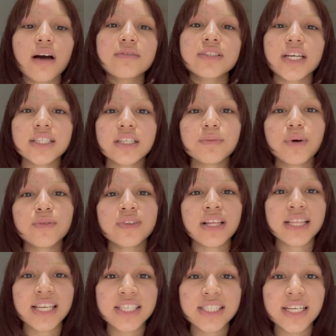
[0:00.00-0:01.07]
objective of
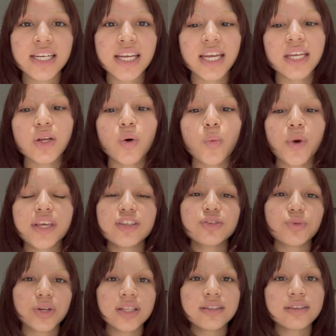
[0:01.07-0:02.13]
the lesson in a way
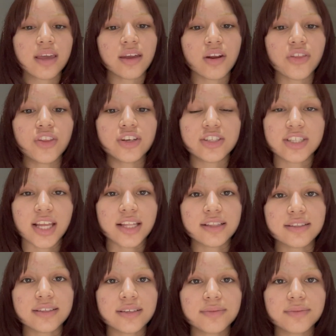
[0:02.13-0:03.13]
students can understand.